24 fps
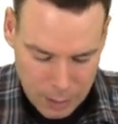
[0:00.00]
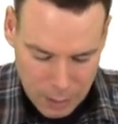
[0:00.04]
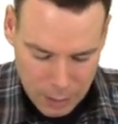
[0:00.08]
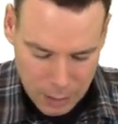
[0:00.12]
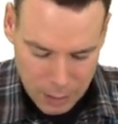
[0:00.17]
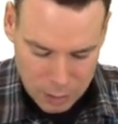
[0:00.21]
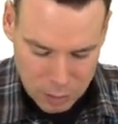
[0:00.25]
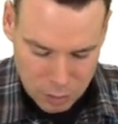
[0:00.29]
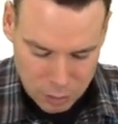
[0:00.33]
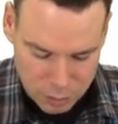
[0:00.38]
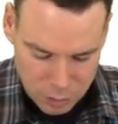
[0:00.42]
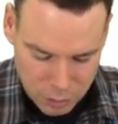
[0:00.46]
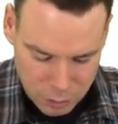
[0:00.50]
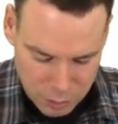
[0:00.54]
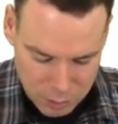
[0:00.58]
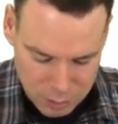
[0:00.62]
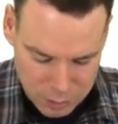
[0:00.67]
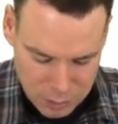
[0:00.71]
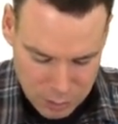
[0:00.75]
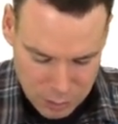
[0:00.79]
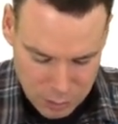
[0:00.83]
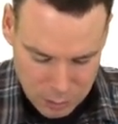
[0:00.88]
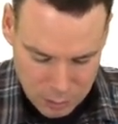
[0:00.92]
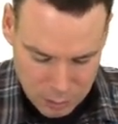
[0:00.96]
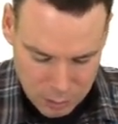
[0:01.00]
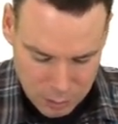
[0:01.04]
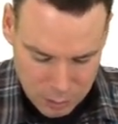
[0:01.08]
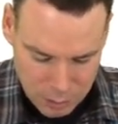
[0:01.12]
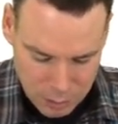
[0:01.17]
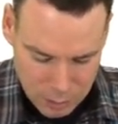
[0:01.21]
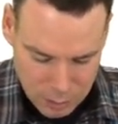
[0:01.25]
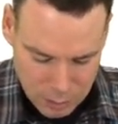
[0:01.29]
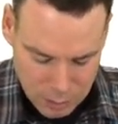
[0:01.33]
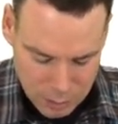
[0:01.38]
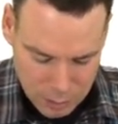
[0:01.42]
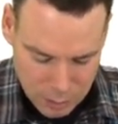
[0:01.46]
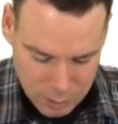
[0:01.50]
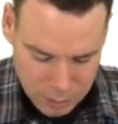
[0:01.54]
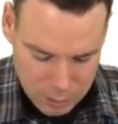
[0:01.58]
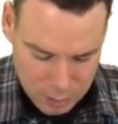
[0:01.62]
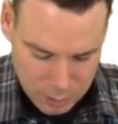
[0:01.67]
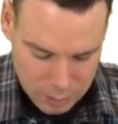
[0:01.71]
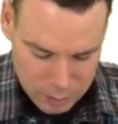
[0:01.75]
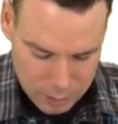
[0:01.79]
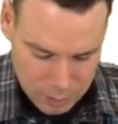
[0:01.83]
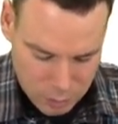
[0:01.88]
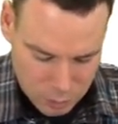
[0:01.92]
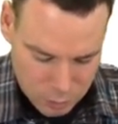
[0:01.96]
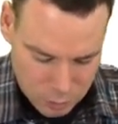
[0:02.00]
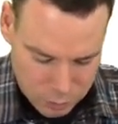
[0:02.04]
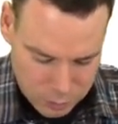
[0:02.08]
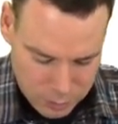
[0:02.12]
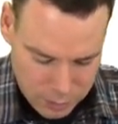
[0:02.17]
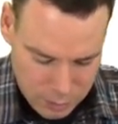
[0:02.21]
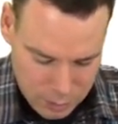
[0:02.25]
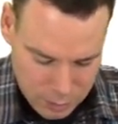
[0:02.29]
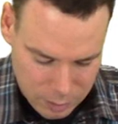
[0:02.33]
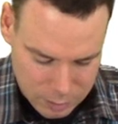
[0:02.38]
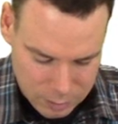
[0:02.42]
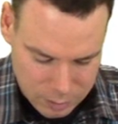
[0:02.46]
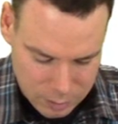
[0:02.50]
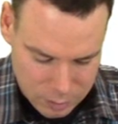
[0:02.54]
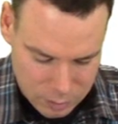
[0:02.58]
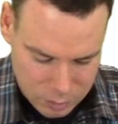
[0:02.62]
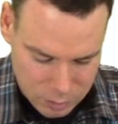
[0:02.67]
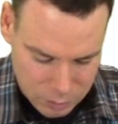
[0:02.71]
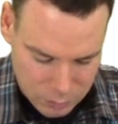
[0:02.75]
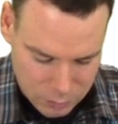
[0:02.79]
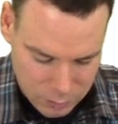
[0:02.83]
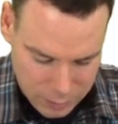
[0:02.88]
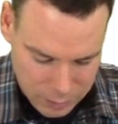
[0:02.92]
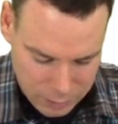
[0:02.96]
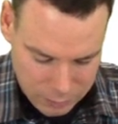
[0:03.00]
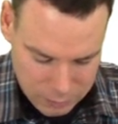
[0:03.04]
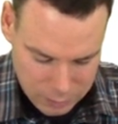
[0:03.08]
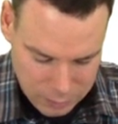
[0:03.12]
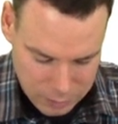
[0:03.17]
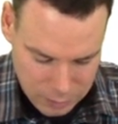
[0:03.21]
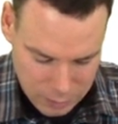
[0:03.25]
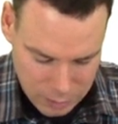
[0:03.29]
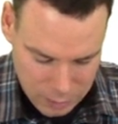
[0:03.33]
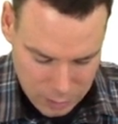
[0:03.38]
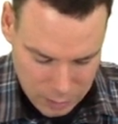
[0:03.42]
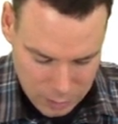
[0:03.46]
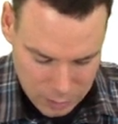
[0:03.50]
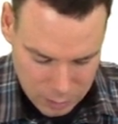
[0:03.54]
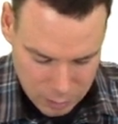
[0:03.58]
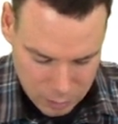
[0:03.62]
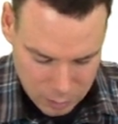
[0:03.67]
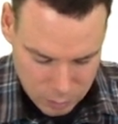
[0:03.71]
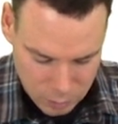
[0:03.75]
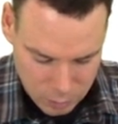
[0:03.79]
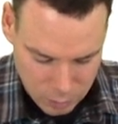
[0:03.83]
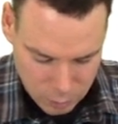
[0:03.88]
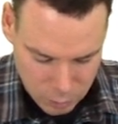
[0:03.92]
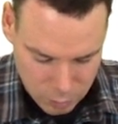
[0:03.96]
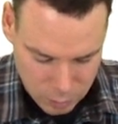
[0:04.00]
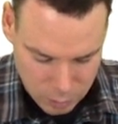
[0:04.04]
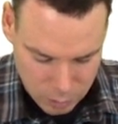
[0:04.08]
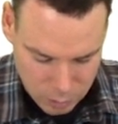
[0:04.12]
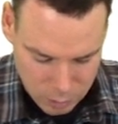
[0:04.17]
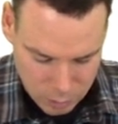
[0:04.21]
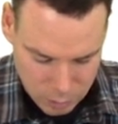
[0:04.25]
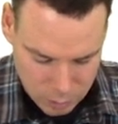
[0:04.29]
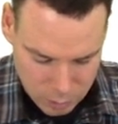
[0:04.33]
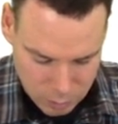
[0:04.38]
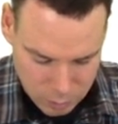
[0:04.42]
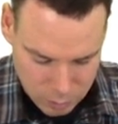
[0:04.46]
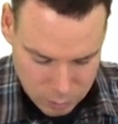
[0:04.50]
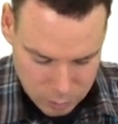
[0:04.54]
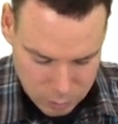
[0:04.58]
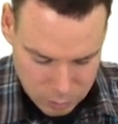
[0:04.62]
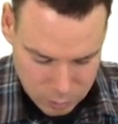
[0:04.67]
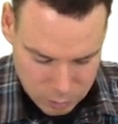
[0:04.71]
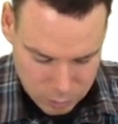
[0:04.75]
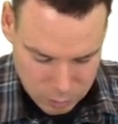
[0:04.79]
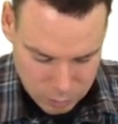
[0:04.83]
And you'll notice here that the only things that survived in the end were those